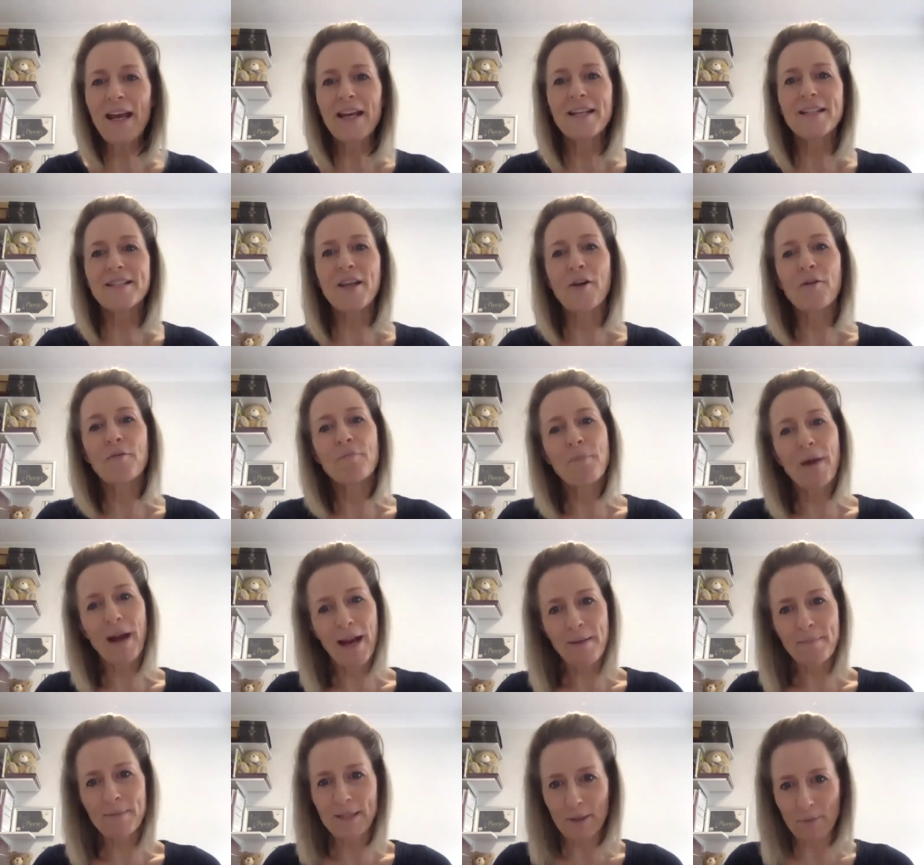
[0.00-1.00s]
So my
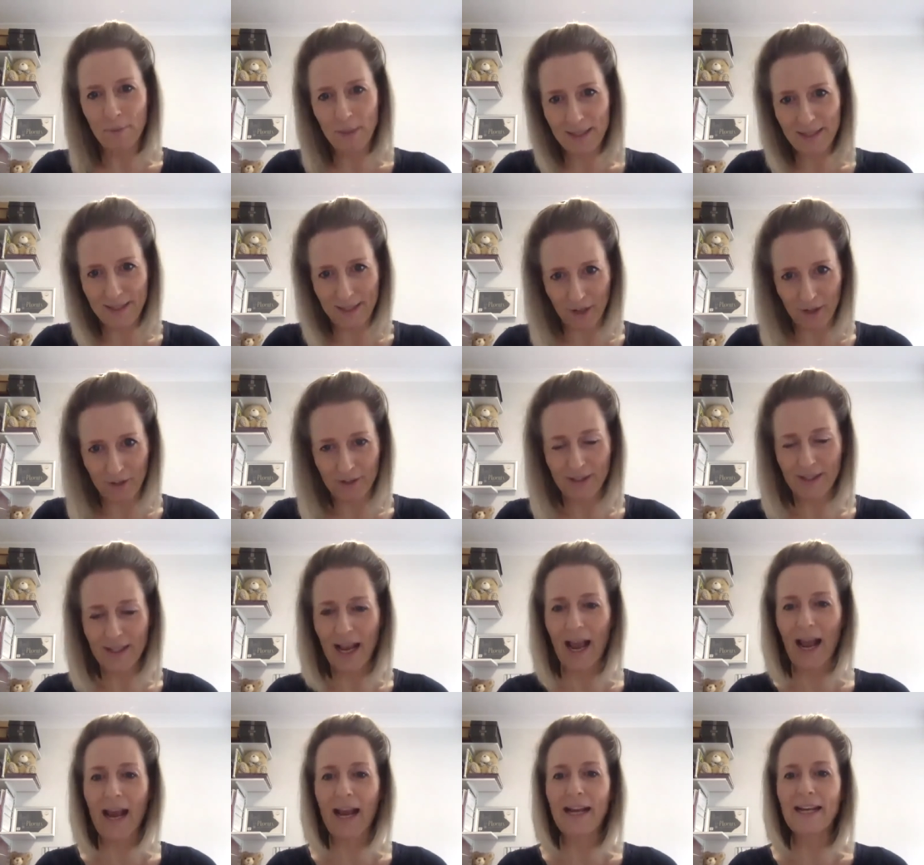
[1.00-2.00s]
name is Louise Sells,
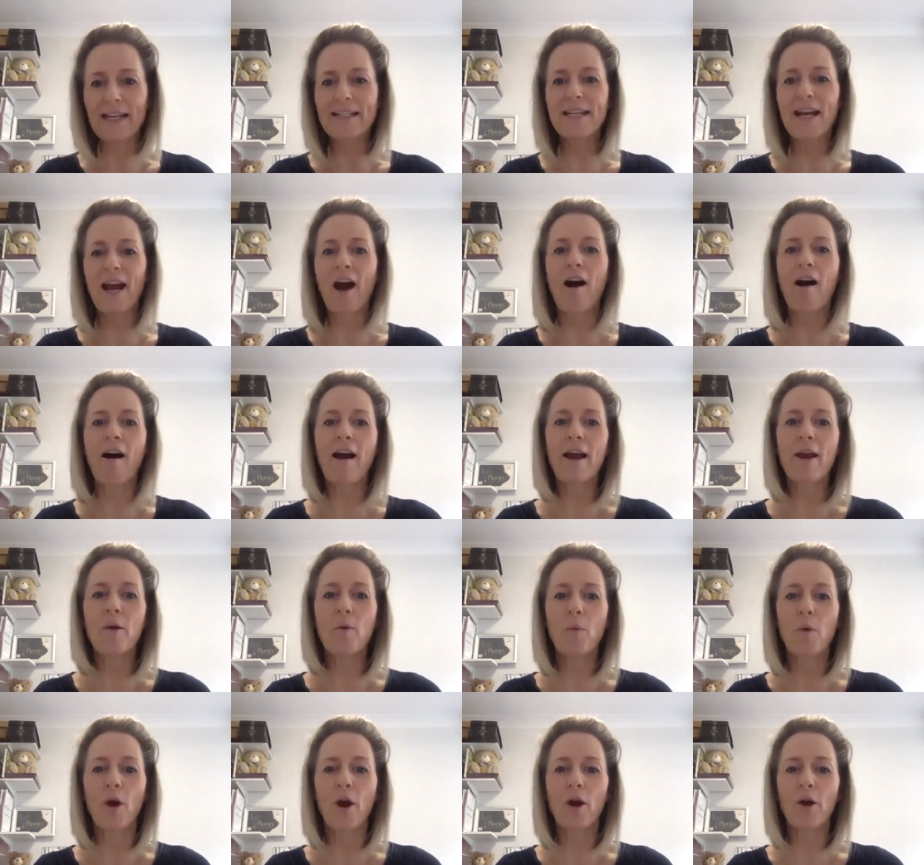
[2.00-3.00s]
and I
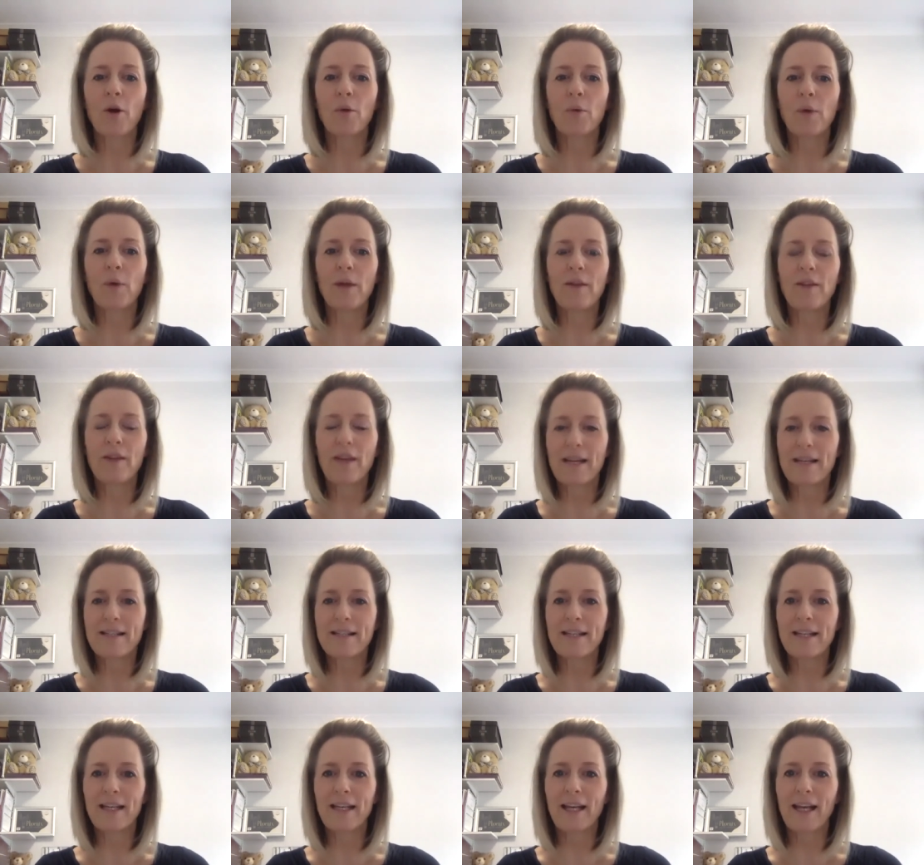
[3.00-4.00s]
work with
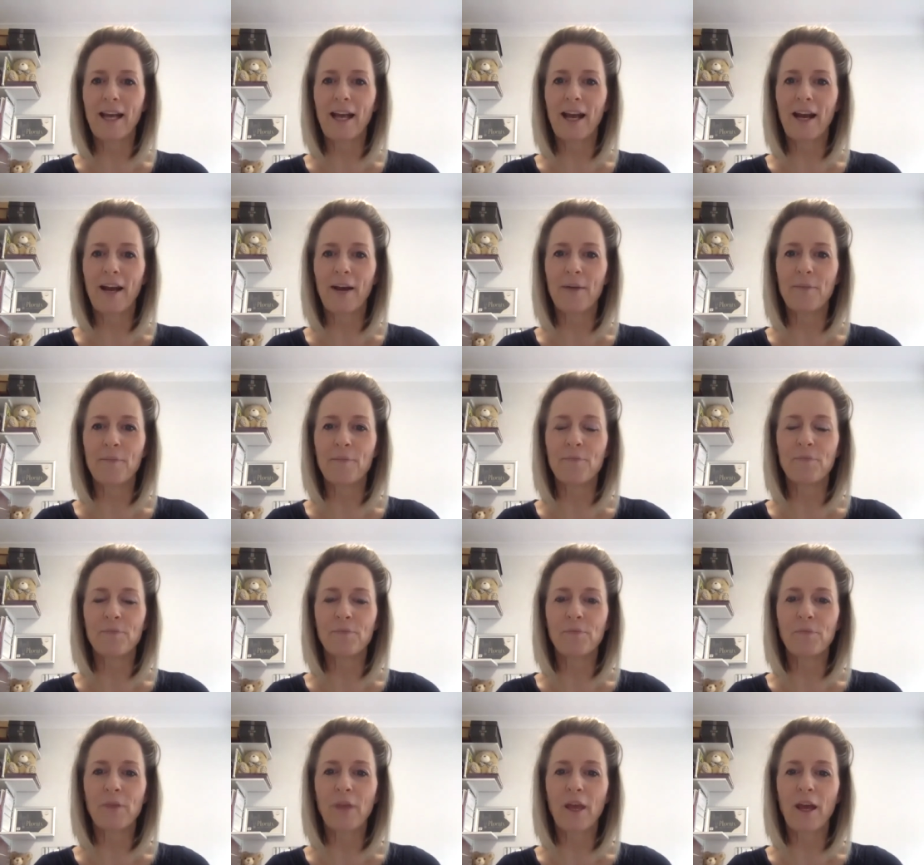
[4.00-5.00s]
holistic
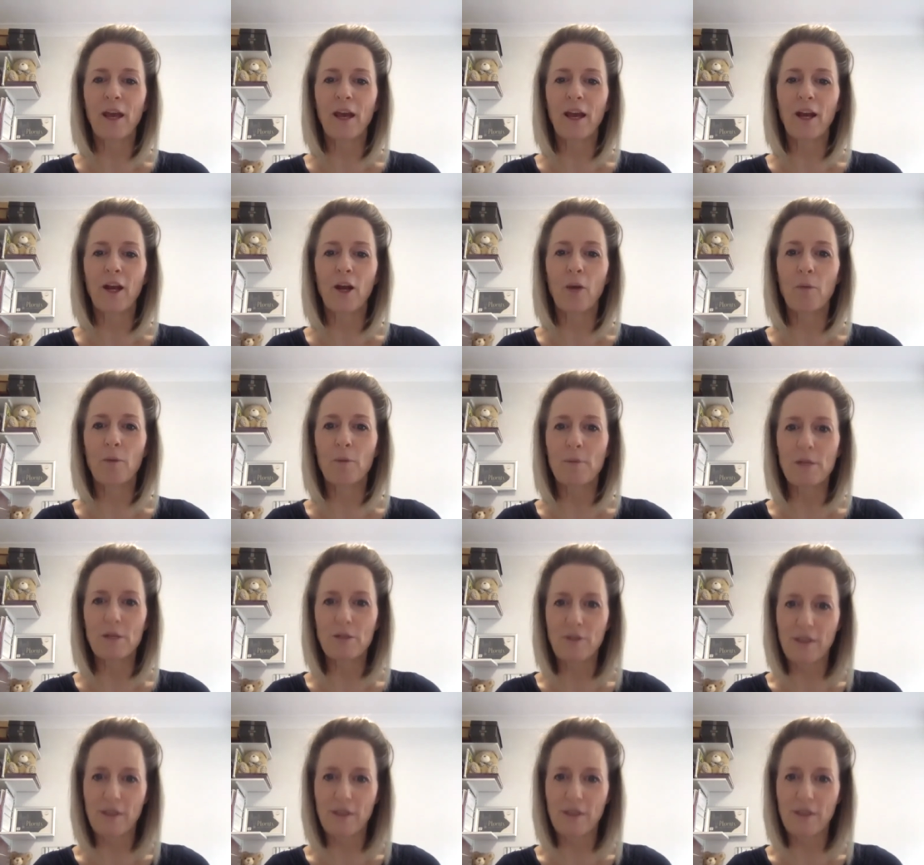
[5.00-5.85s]
complementary